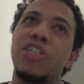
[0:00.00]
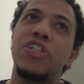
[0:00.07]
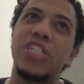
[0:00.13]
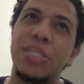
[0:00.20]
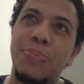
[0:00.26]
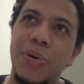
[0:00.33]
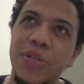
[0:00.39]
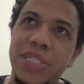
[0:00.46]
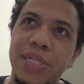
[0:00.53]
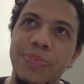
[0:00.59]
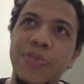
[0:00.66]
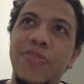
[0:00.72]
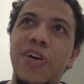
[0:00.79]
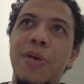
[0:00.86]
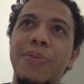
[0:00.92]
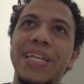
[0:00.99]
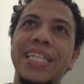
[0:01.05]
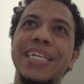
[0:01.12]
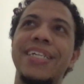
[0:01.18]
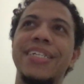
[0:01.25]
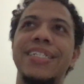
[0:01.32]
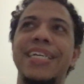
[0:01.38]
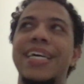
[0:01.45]
you're supposed to move on, but at the
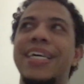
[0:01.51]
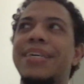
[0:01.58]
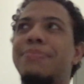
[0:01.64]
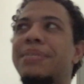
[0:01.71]
end of the day, I